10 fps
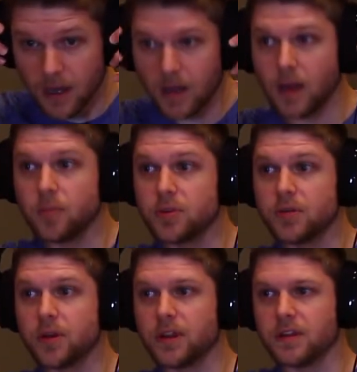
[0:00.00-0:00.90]
I put
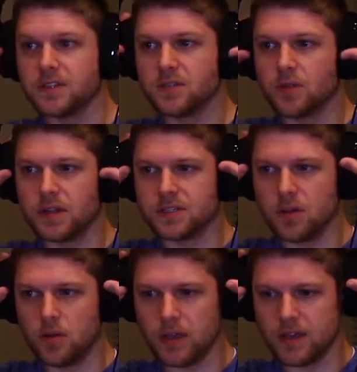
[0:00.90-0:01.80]
them on like this and realized,
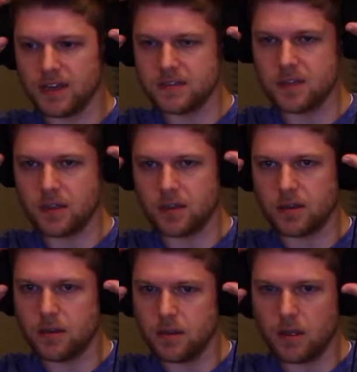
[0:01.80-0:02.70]
okay, that's not
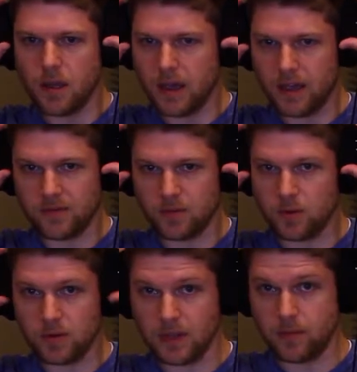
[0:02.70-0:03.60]
good. I have to
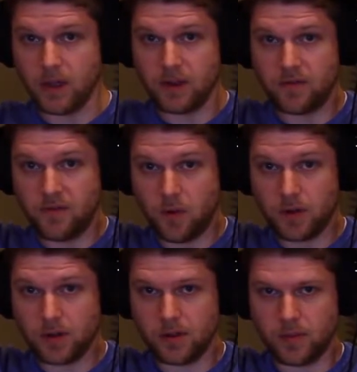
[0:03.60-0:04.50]
rotate mine
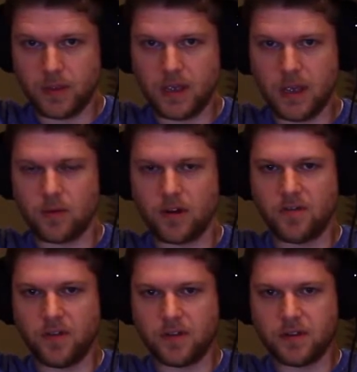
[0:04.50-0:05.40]
forward a little bit. And when I
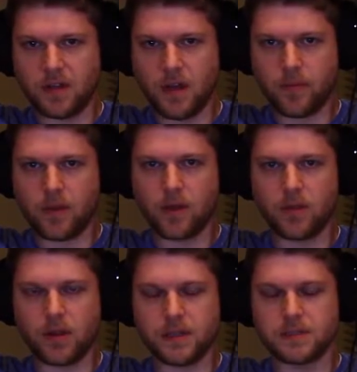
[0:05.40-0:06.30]
felt the top, I
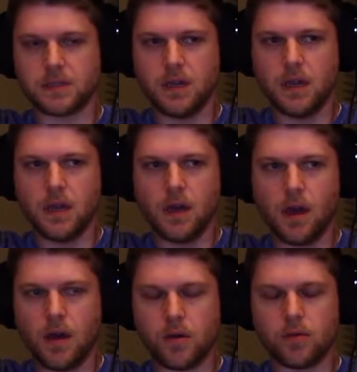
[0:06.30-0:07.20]
realized,
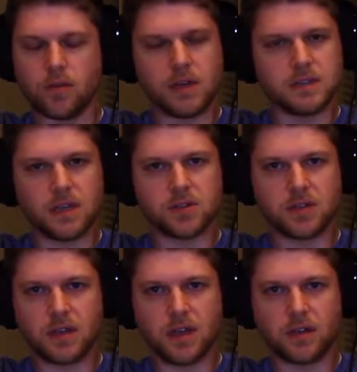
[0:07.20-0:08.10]
oh, that's
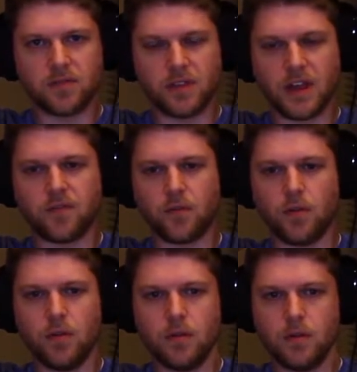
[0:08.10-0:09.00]
actually kind of
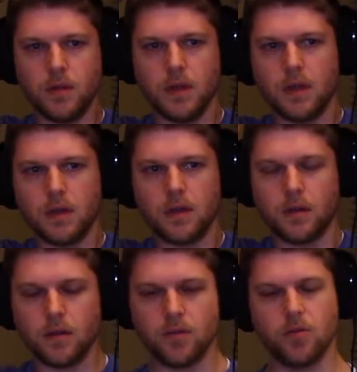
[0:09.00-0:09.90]
level
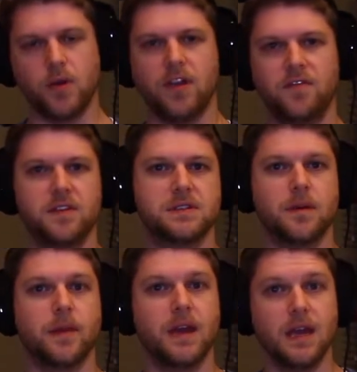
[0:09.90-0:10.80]
the way it fits
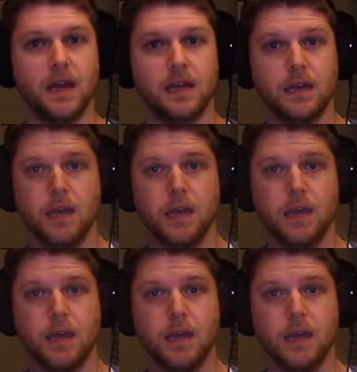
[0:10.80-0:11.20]
on my head.